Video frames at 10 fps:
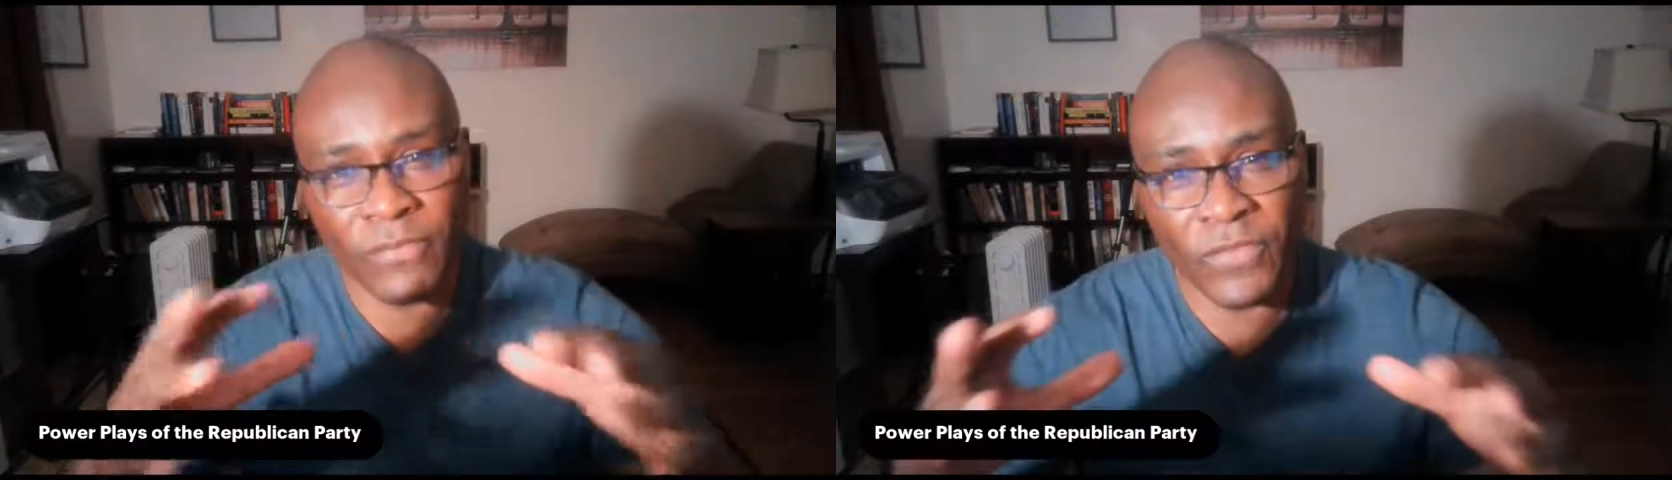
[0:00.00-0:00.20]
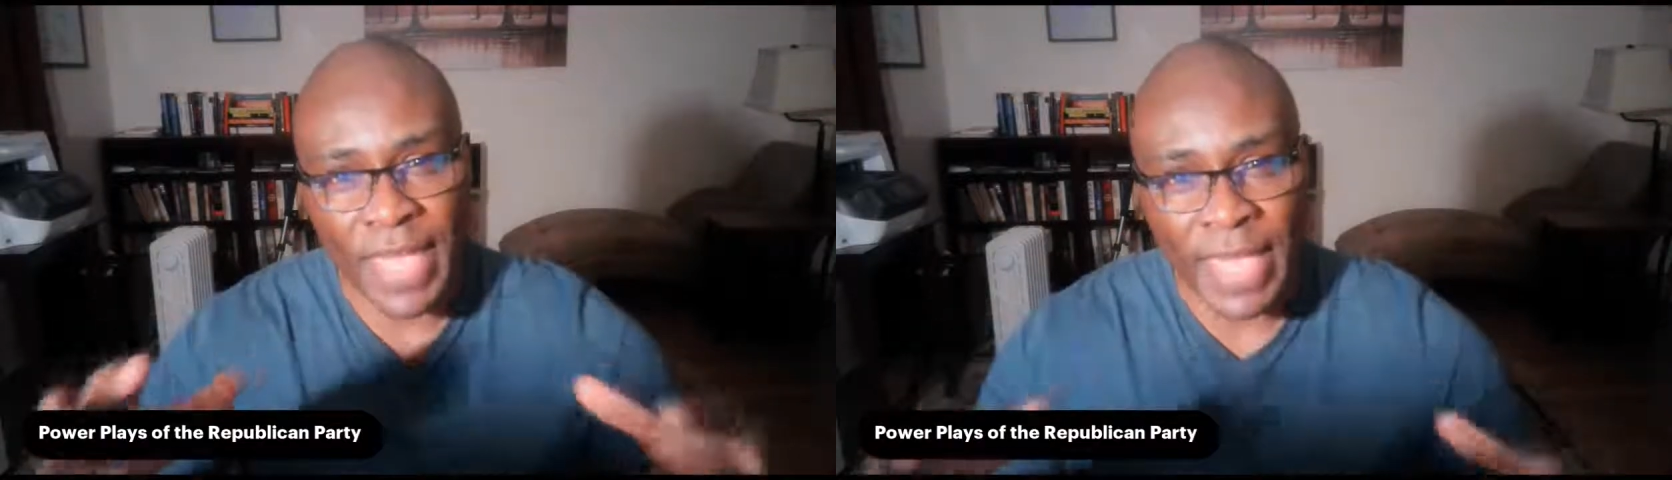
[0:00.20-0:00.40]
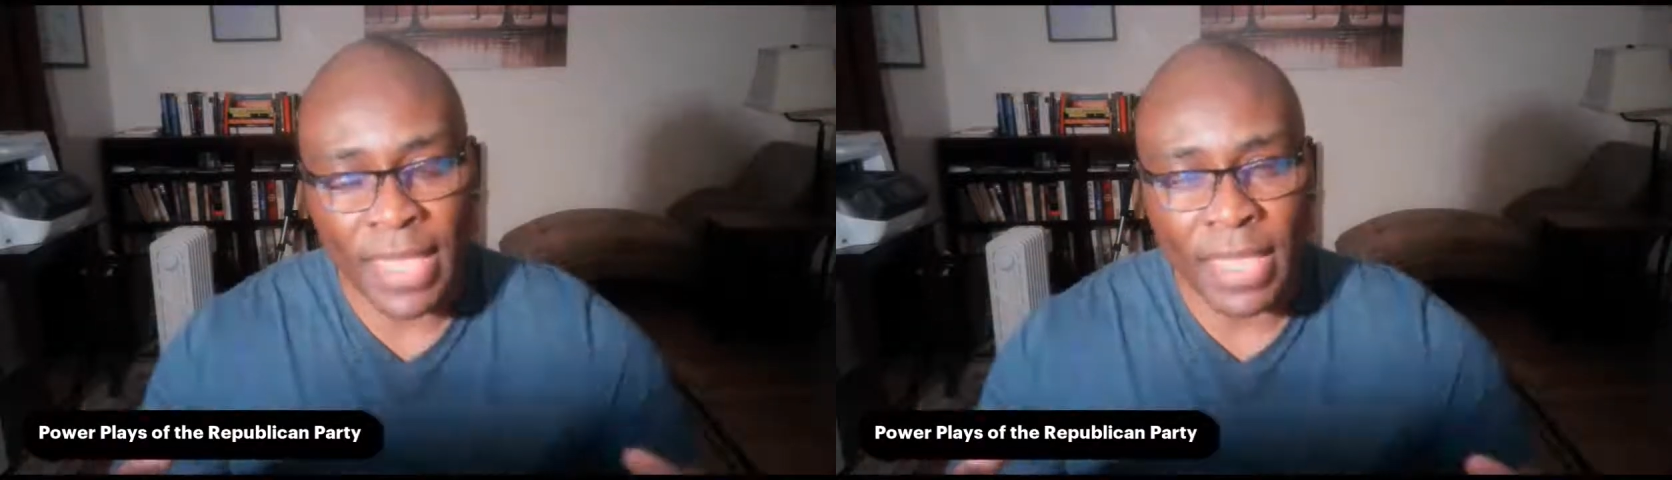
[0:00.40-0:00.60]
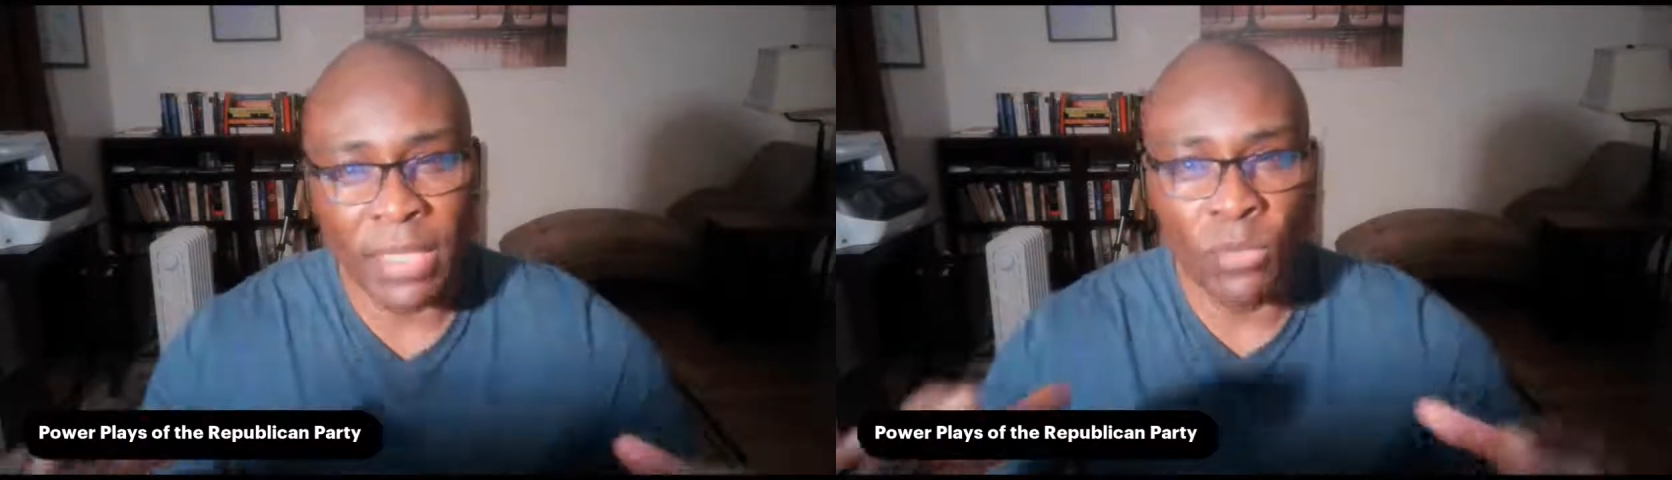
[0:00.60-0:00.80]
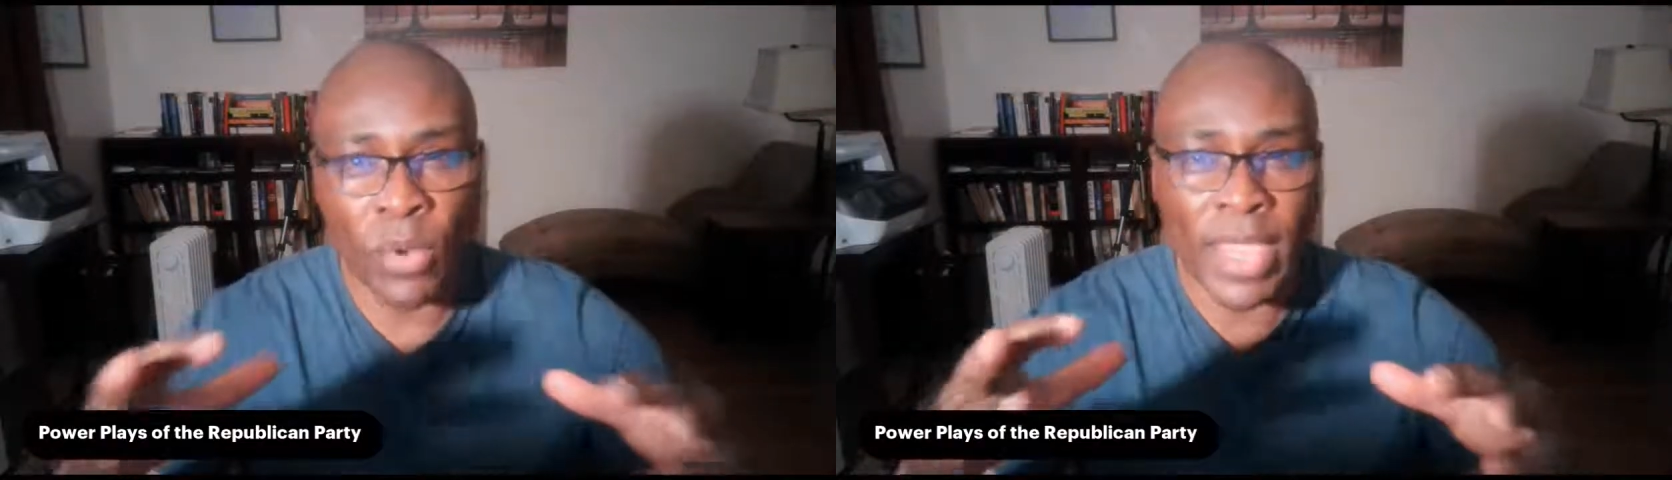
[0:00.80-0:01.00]

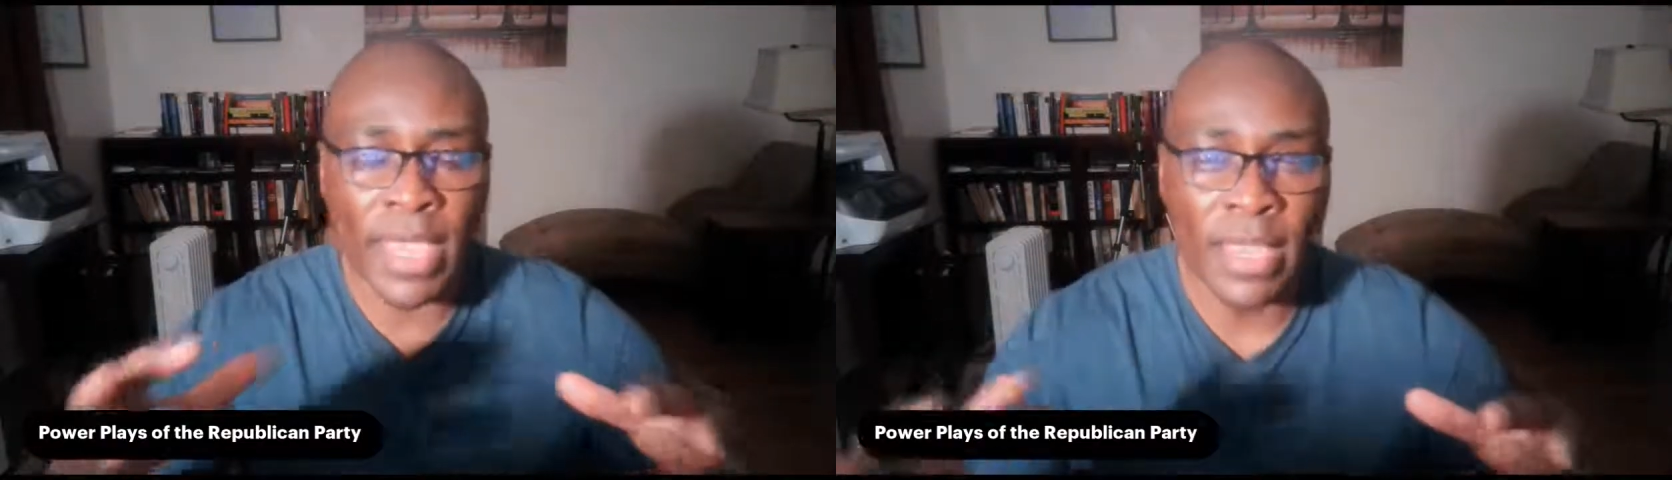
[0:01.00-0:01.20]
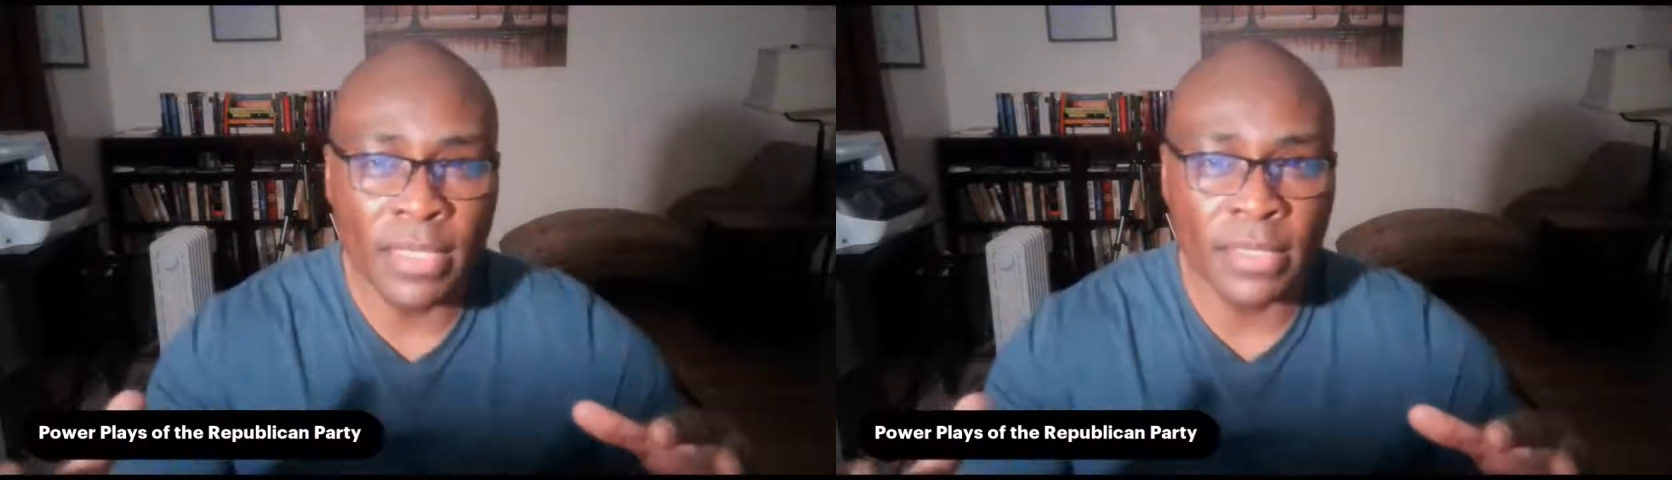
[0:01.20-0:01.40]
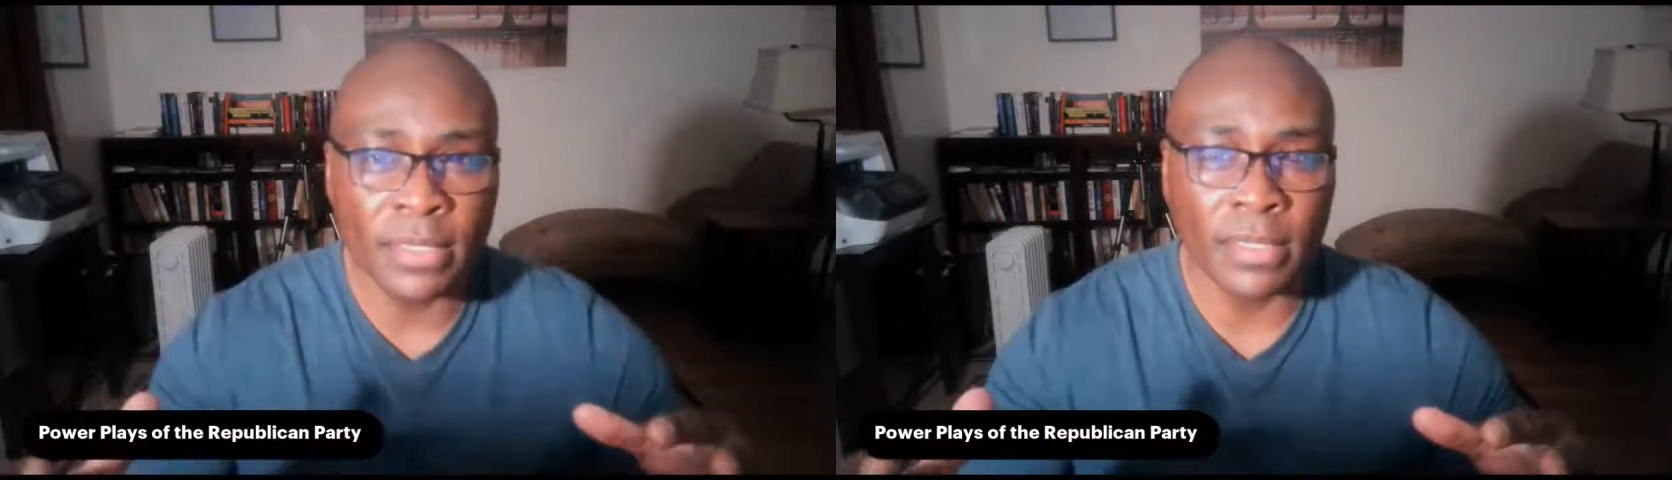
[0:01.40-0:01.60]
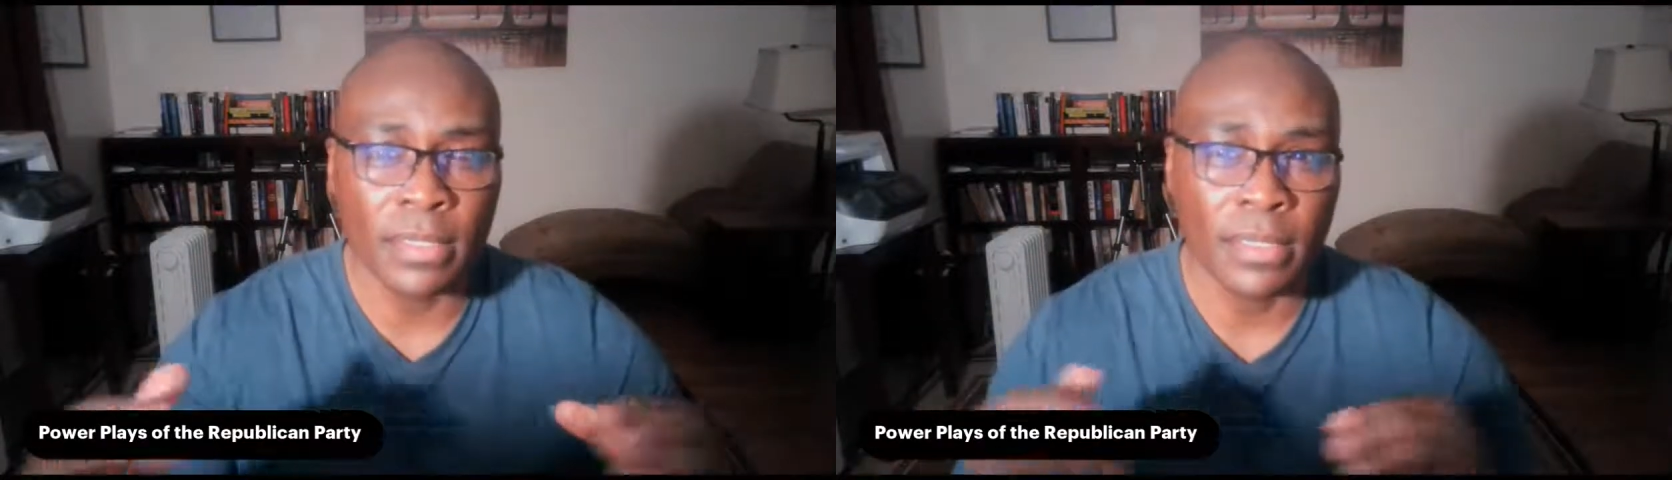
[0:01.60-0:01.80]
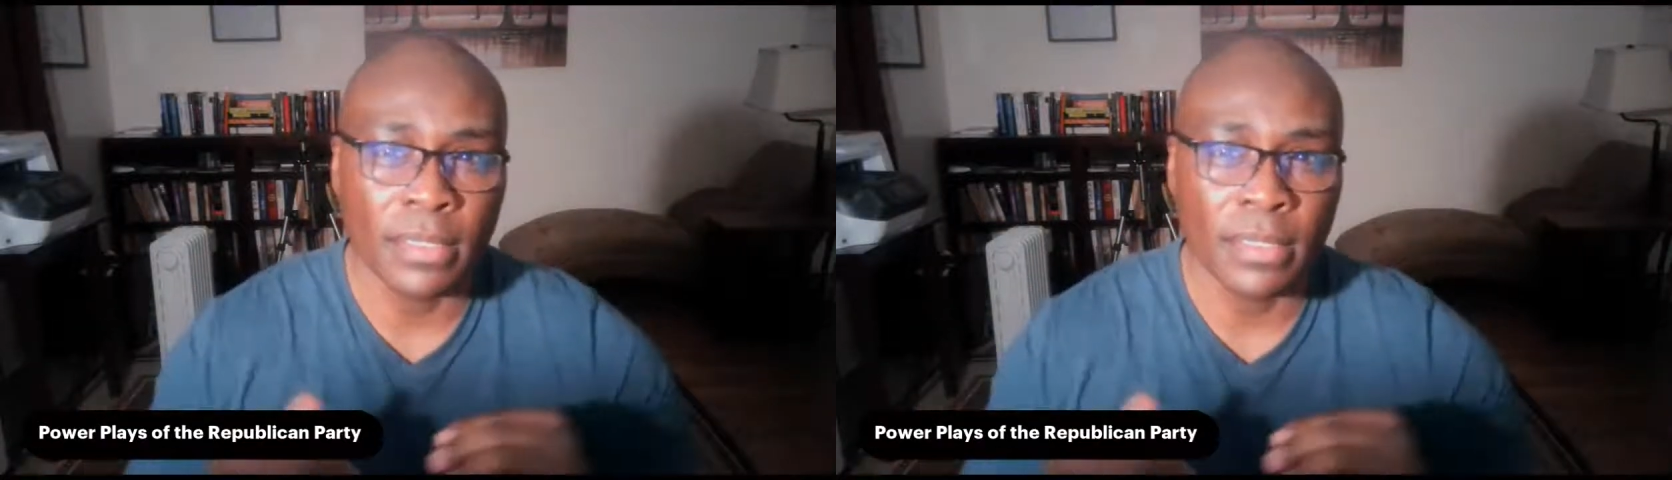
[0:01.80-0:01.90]
vague ways